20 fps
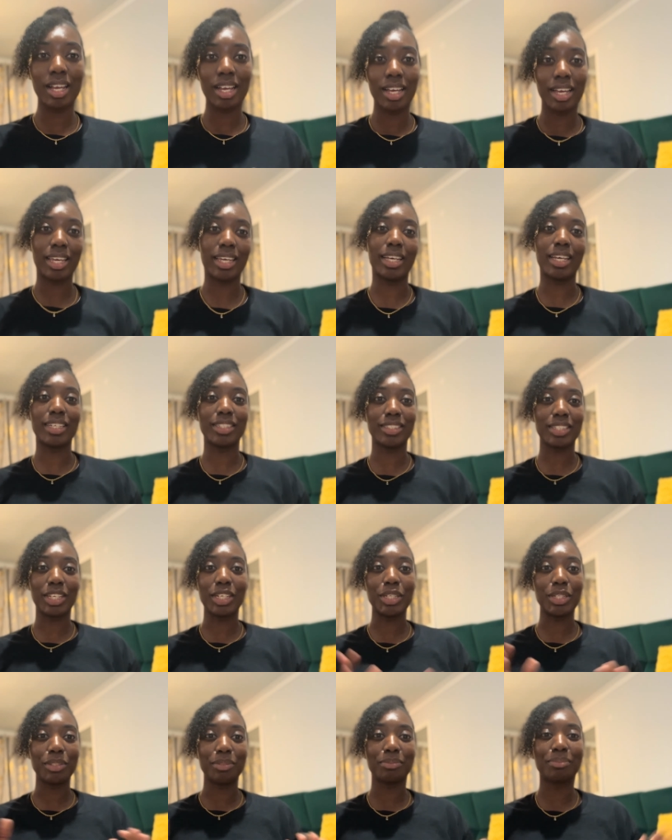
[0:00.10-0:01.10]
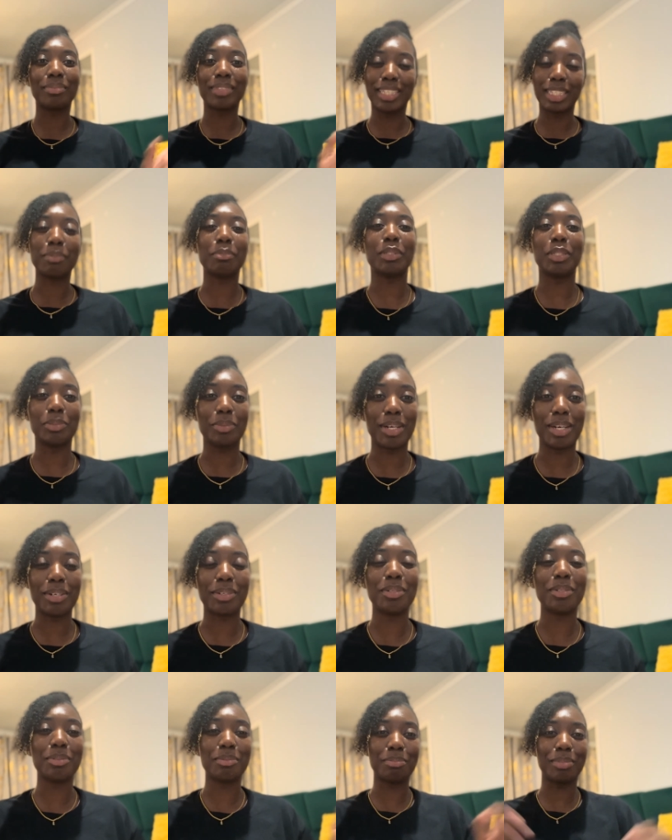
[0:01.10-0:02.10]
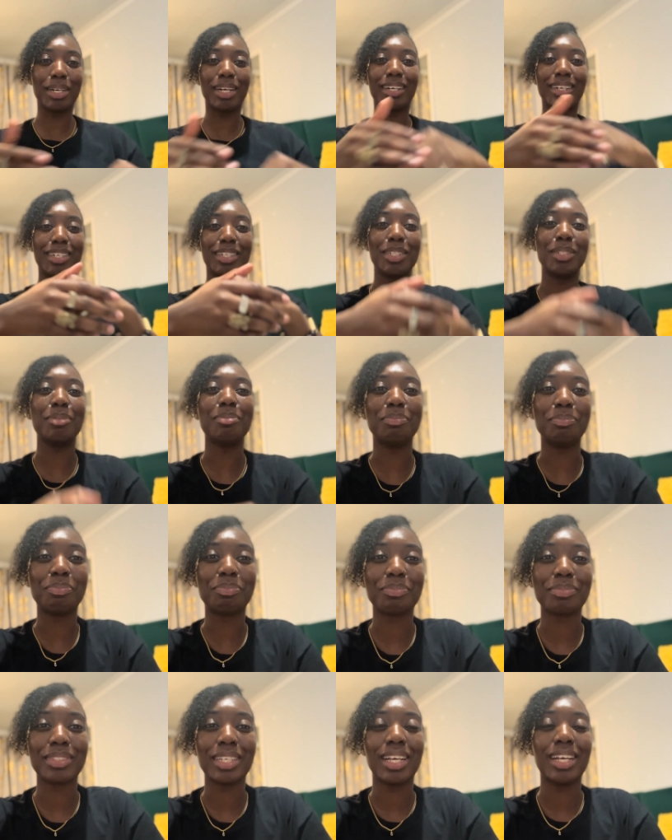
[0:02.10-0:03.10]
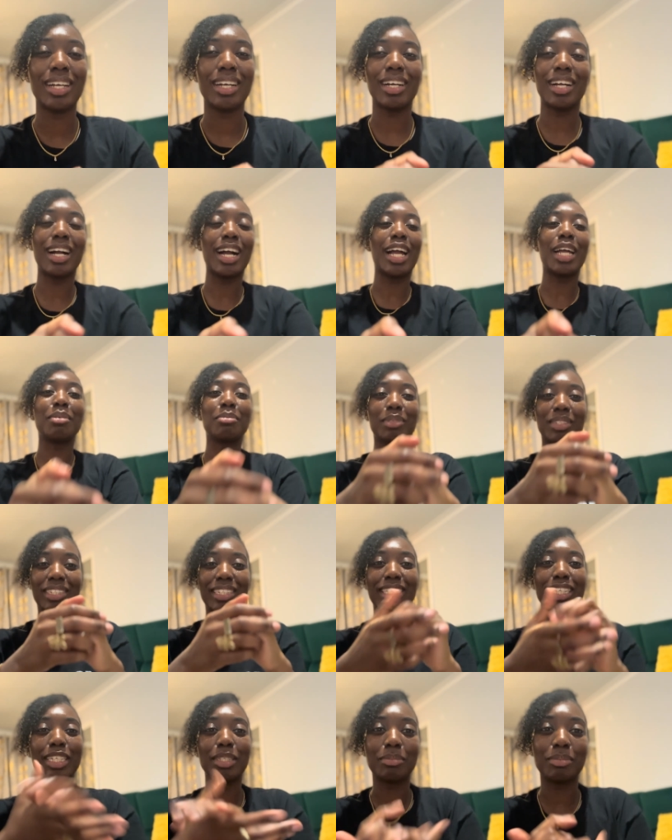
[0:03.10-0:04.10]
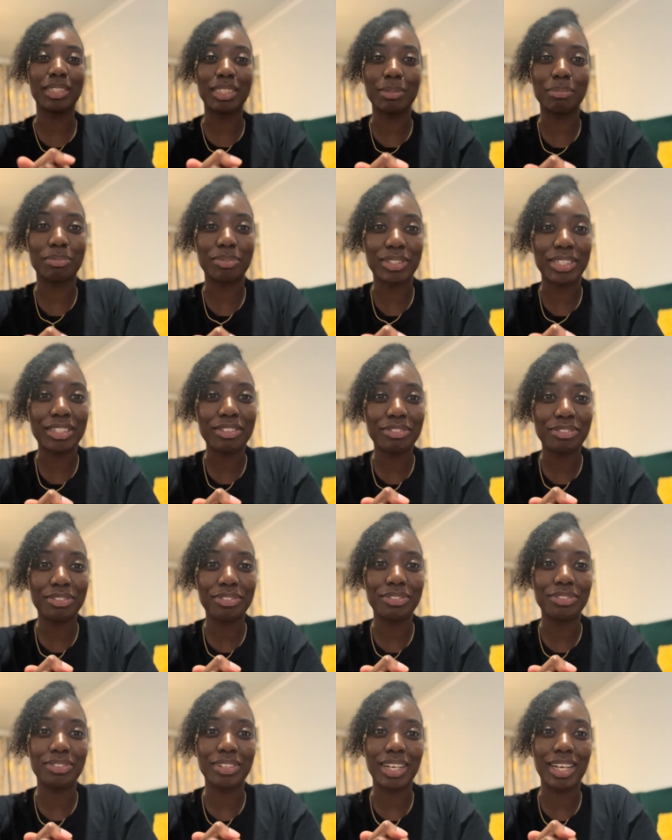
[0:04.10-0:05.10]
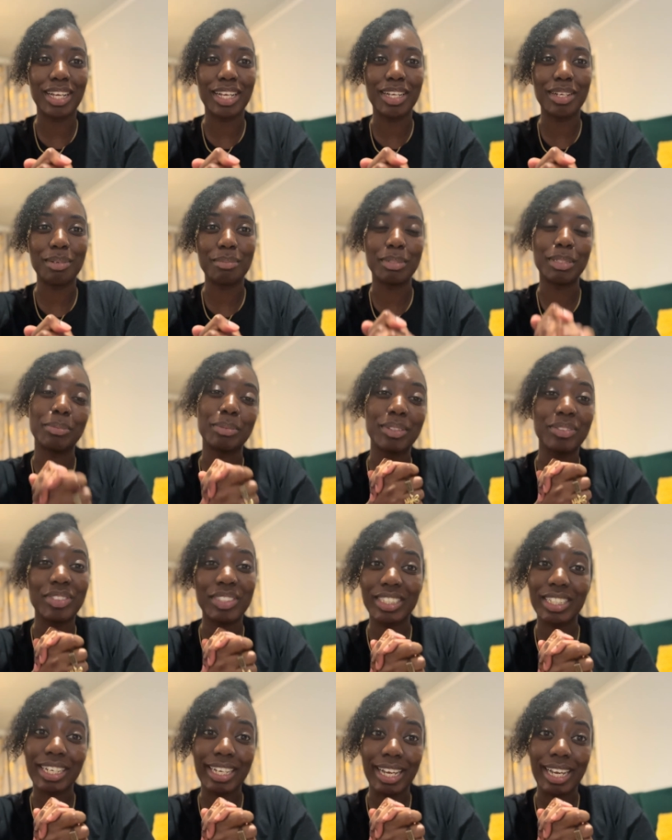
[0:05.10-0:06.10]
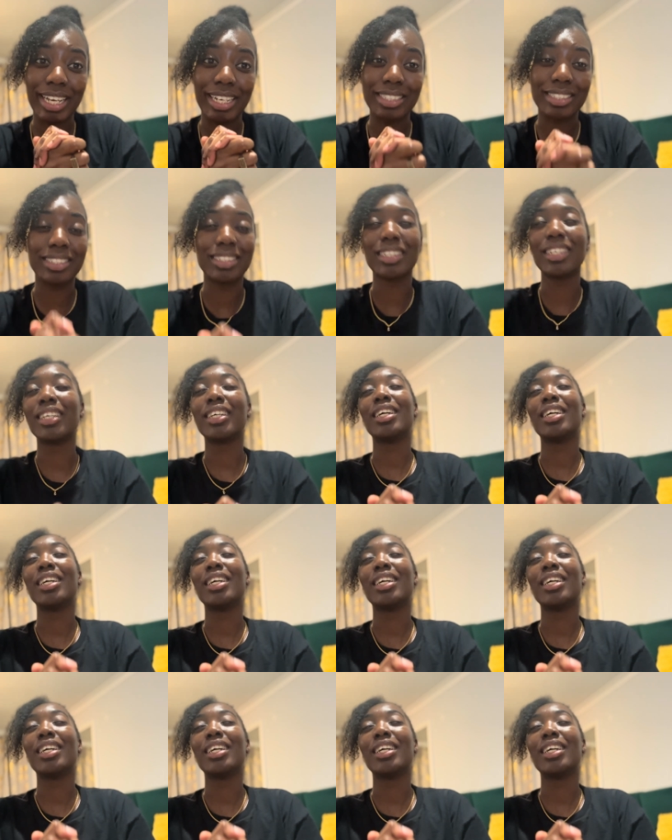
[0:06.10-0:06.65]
Hey guys, I know it's been a while, but I'm gonna keep this brief, as brief as I can.